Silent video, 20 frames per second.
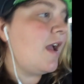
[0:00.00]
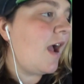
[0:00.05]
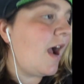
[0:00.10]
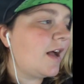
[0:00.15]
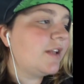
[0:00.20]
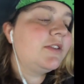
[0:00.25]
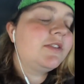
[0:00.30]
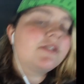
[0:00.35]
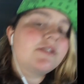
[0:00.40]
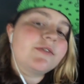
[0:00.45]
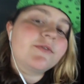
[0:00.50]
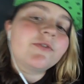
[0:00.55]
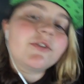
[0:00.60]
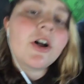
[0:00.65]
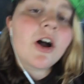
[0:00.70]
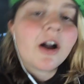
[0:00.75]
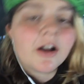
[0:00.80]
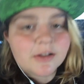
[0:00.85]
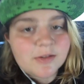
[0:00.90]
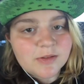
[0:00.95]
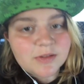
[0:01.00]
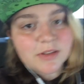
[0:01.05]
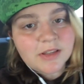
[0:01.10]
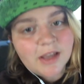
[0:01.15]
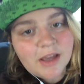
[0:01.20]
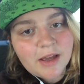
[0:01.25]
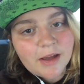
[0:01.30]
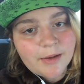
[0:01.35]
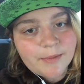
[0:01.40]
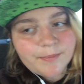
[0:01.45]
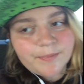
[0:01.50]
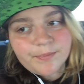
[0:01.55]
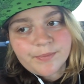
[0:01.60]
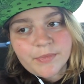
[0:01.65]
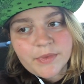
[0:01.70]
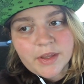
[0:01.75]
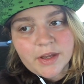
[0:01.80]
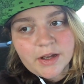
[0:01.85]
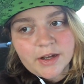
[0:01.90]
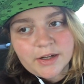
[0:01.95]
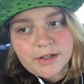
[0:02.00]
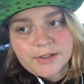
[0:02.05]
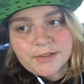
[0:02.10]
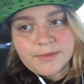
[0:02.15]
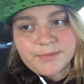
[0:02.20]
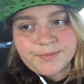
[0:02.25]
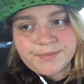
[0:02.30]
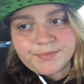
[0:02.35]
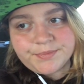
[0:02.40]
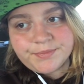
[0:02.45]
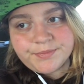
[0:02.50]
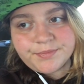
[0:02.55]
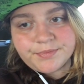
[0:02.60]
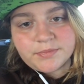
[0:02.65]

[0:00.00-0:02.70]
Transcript: I'll do some vlogs with them. Um,